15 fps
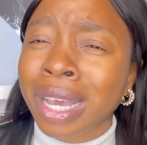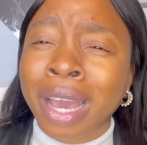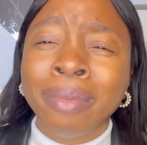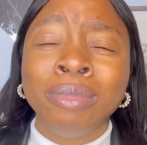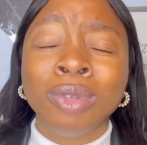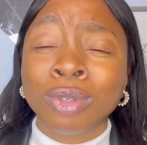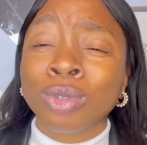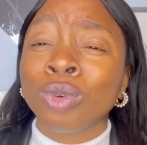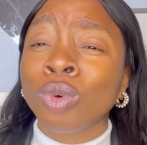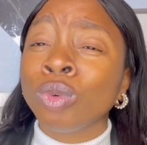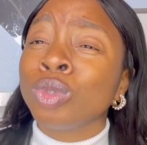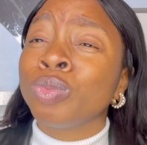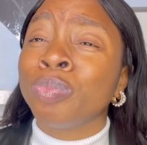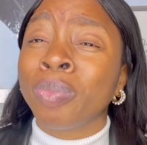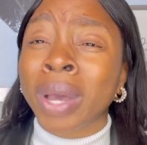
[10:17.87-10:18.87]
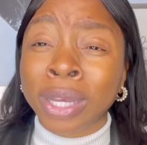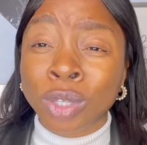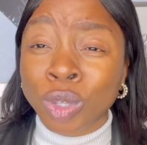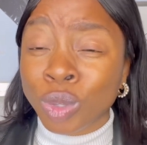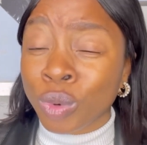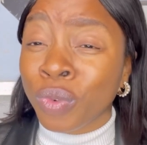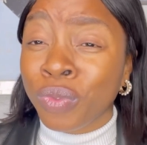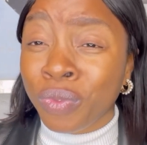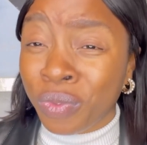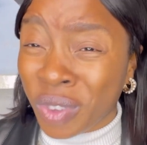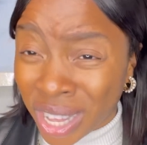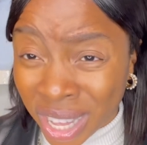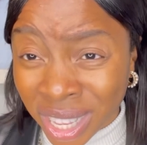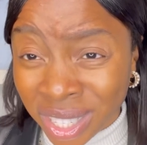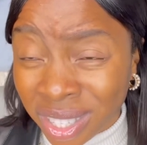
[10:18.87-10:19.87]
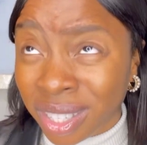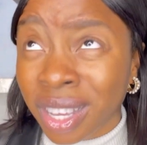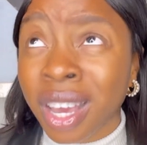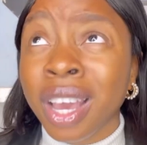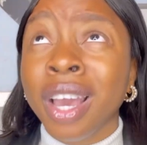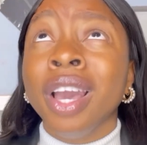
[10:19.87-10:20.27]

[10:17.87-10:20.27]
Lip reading: time just goes by so fast.